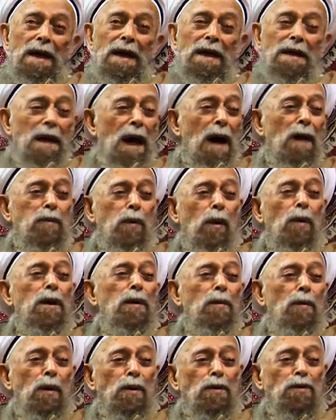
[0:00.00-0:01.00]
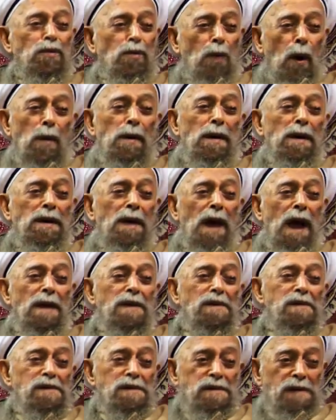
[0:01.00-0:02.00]
Therefore he was knowing
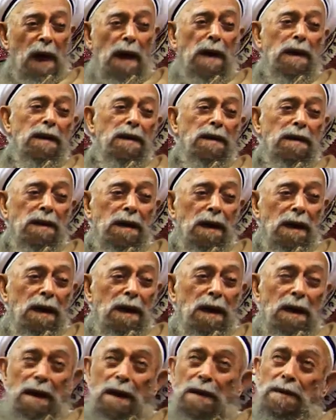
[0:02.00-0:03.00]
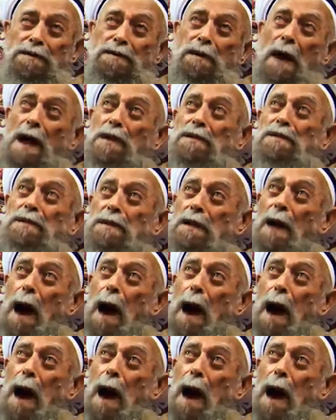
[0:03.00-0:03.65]
and saying, "Just